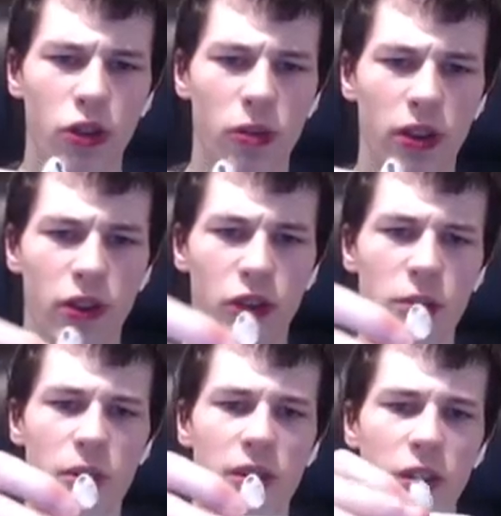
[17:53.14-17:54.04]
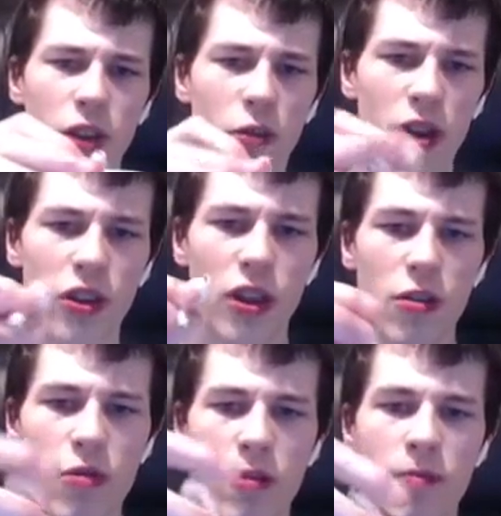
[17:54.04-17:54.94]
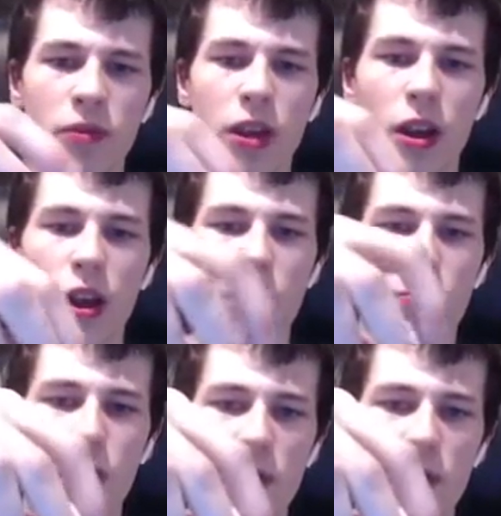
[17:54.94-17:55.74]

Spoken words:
to listen to music. So all you do, you put them